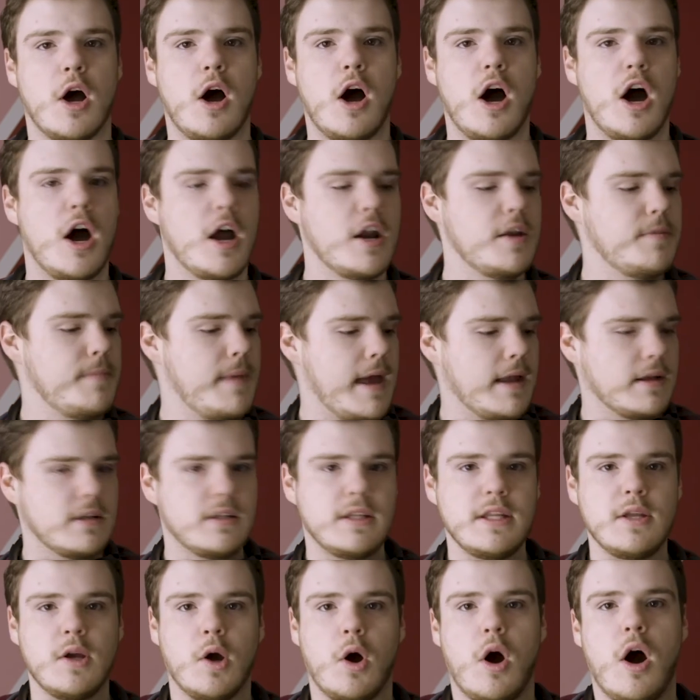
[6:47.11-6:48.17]

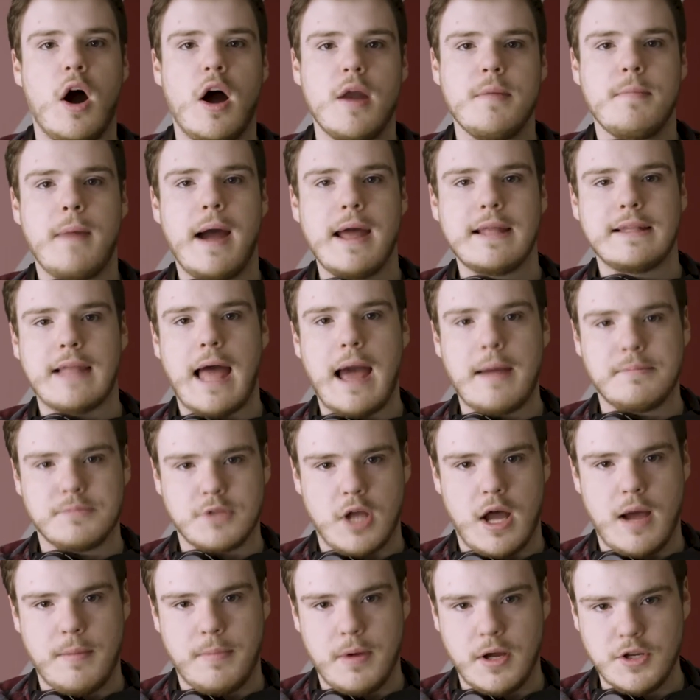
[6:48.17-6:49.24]
automatically on my
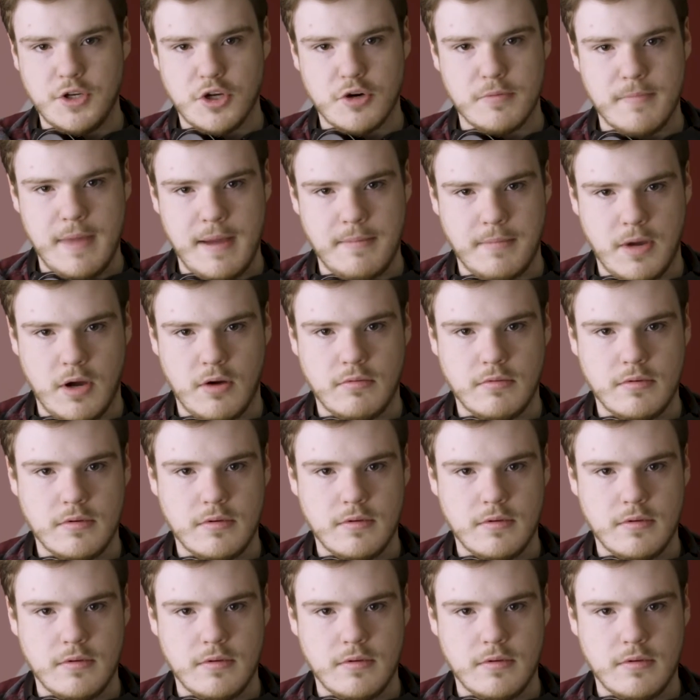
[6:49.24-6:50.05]
laptop under memo